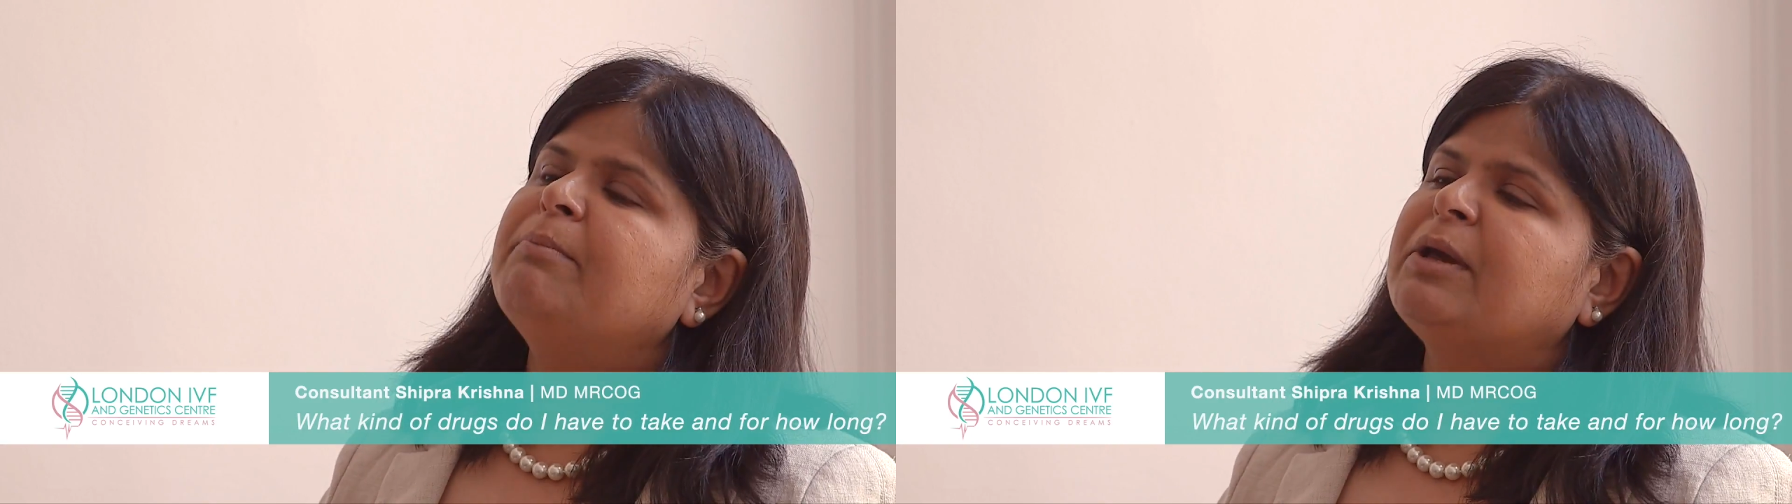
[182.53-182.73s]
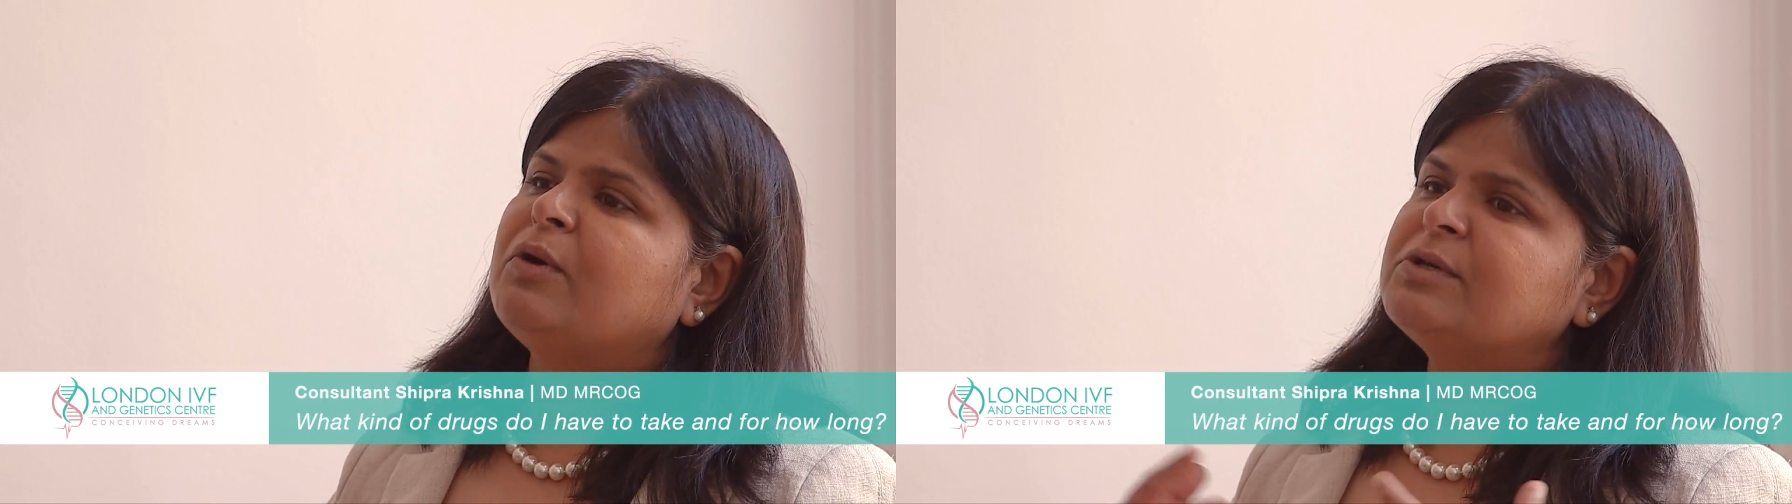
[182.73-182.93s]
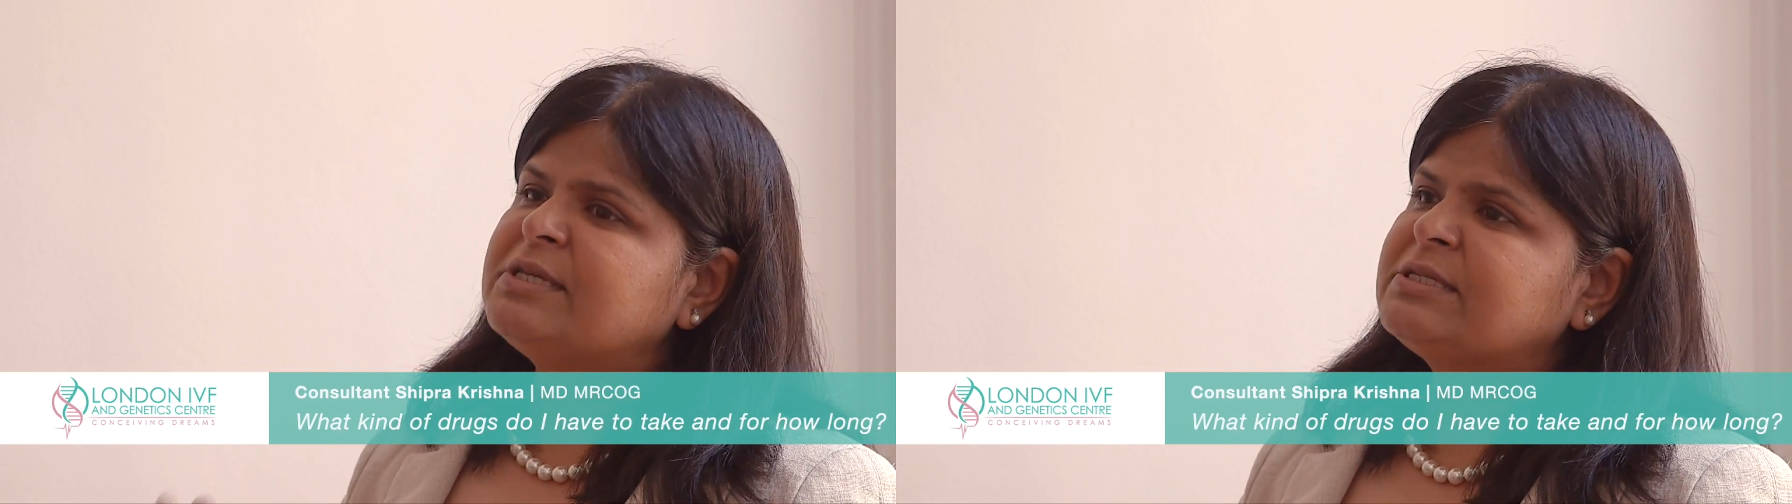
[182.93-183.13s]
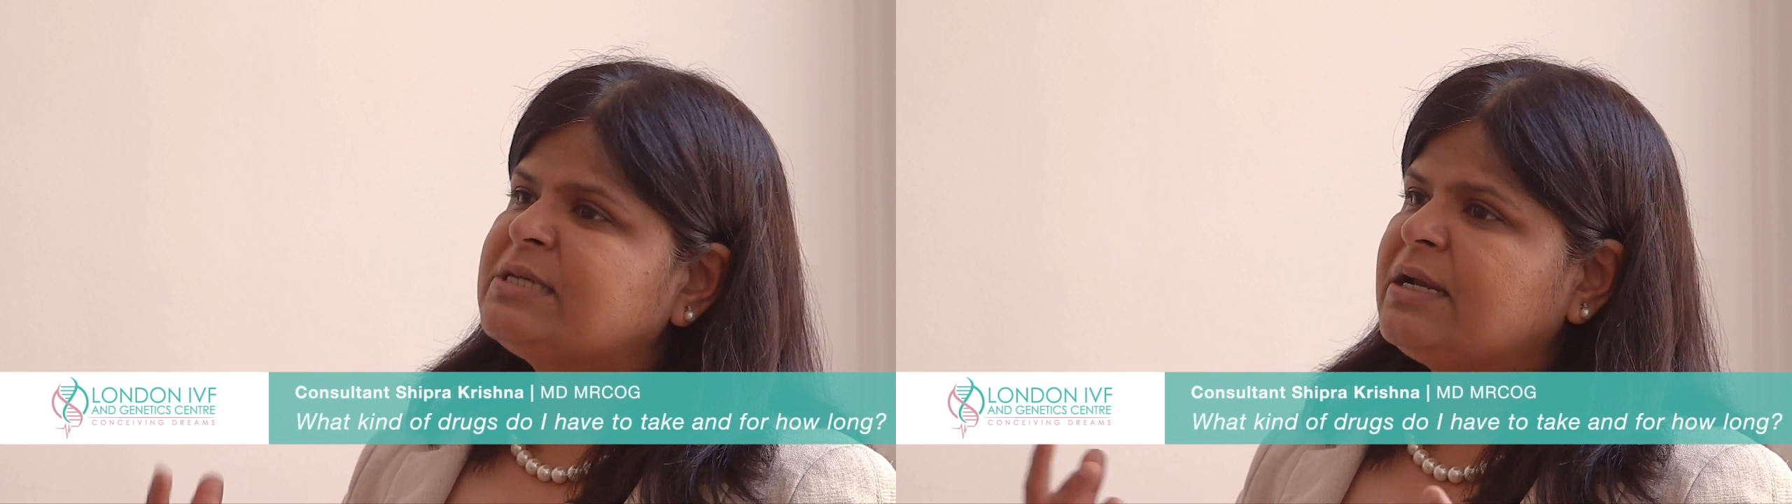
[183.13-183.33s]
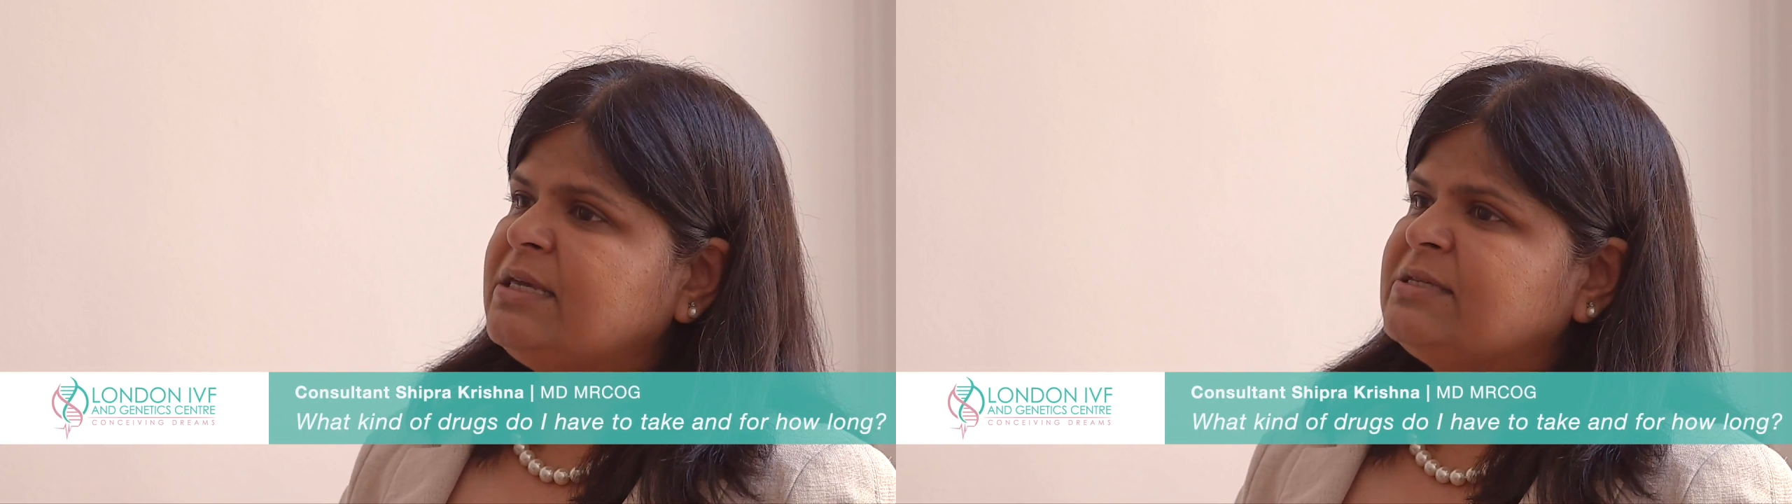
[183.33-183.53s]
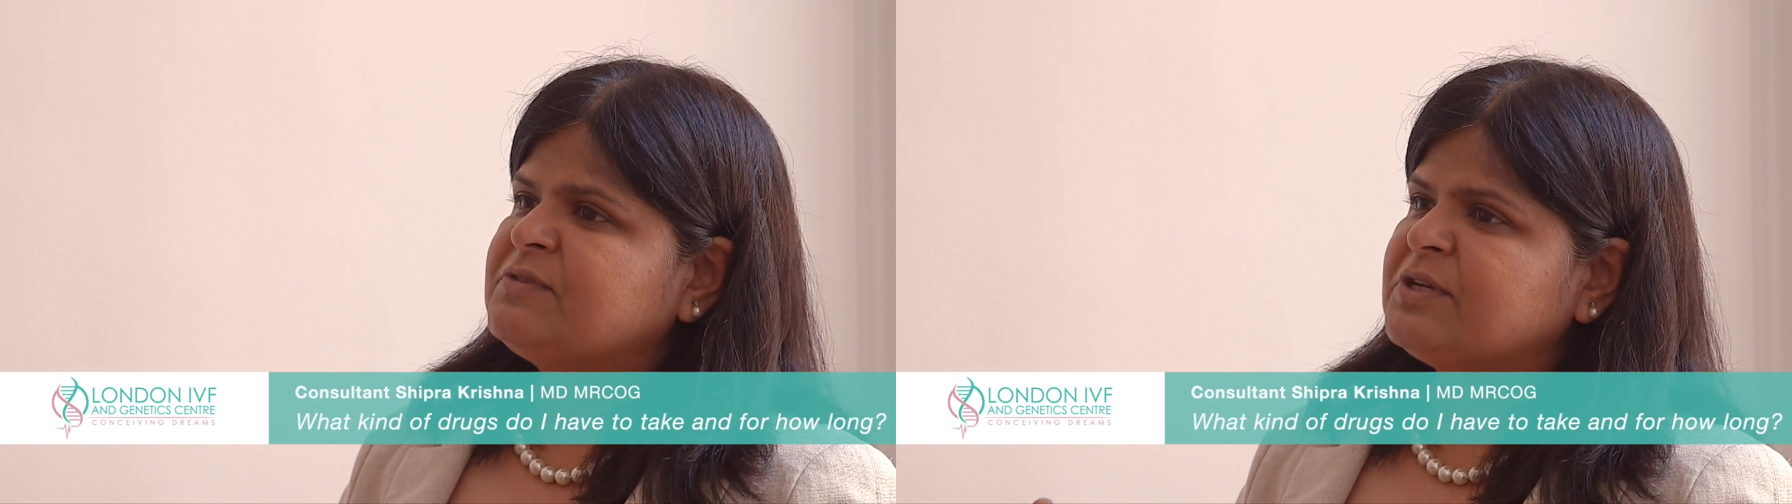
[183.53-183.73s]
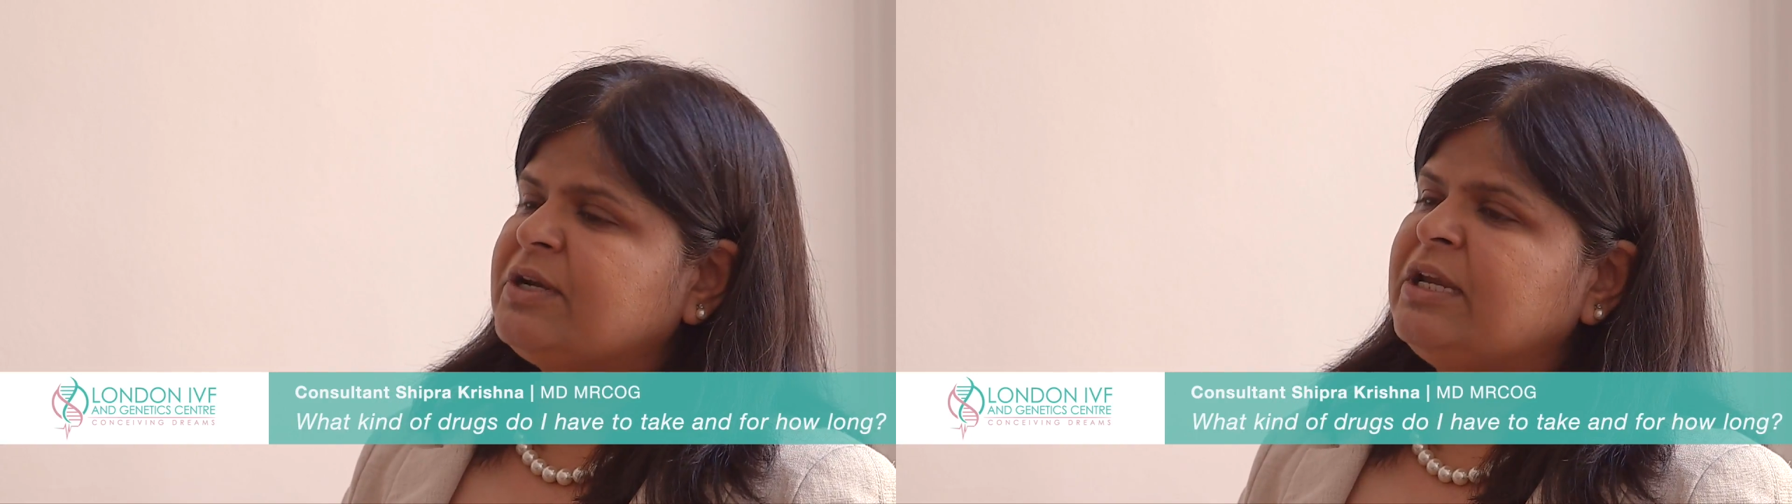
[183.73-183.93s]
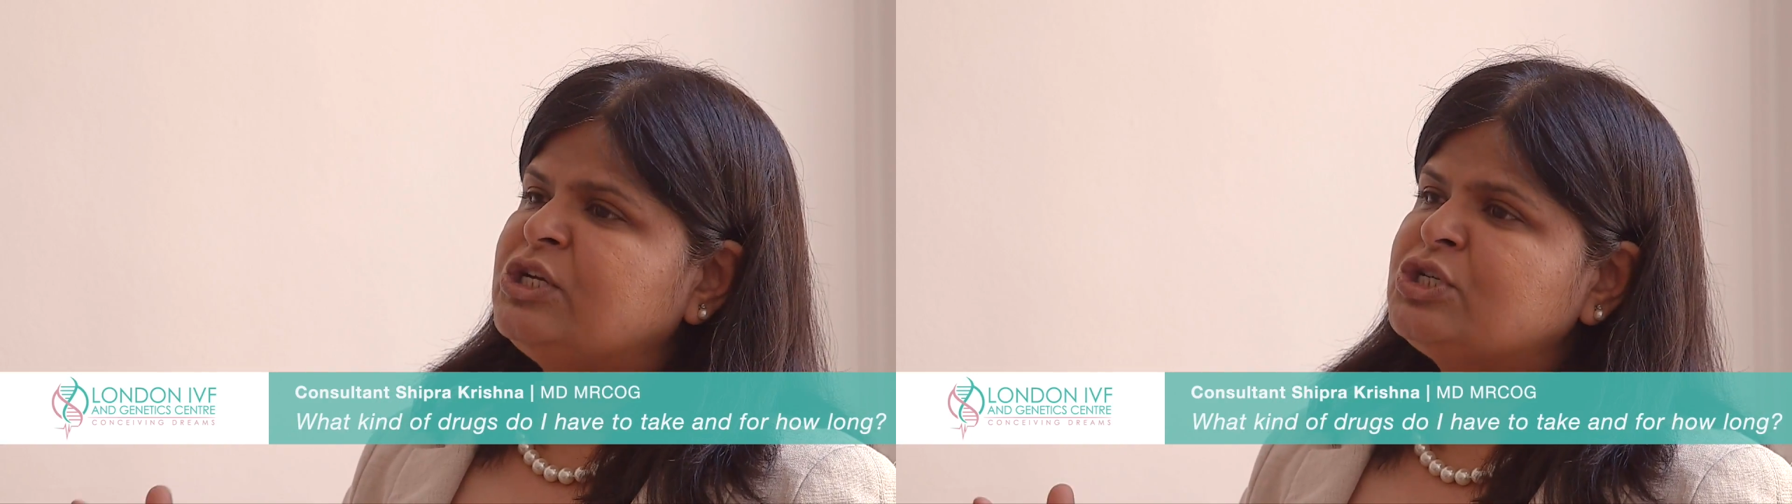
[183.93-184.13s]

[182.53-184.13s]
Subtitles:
because the studies have certainly